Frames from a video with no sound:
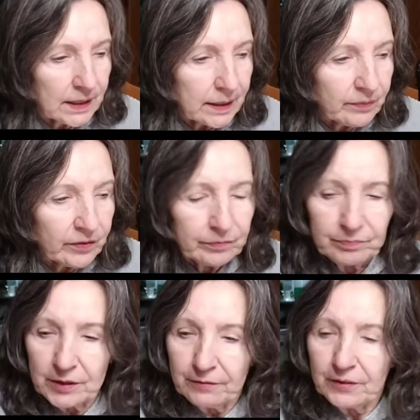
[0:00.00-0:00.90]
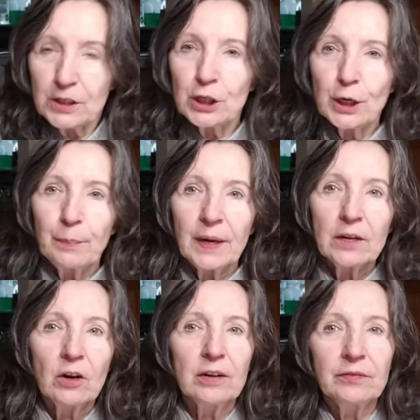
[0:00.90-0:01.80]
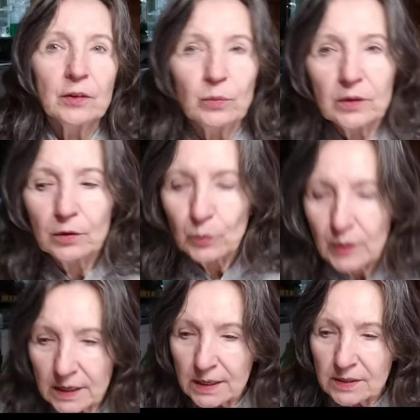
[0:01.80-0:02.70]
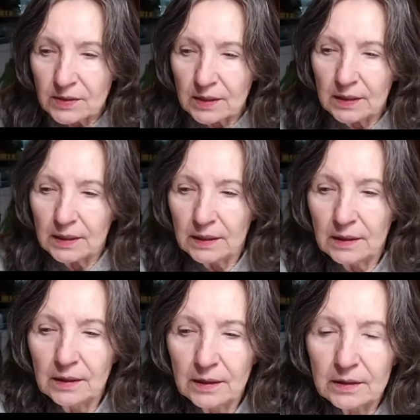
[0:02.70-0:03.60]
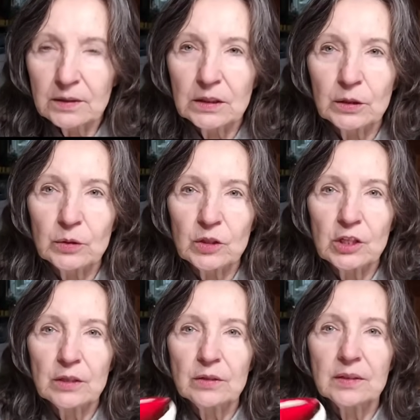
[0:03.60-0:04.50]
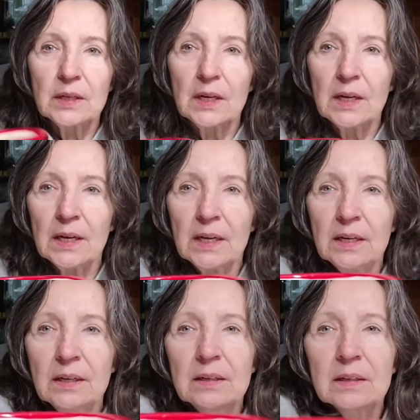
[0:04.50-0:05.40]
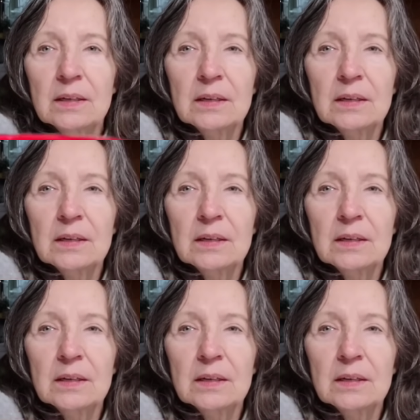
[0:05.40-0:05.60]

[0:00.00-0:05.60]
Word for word: Time to finish up my coffee with you guys. So cheers again.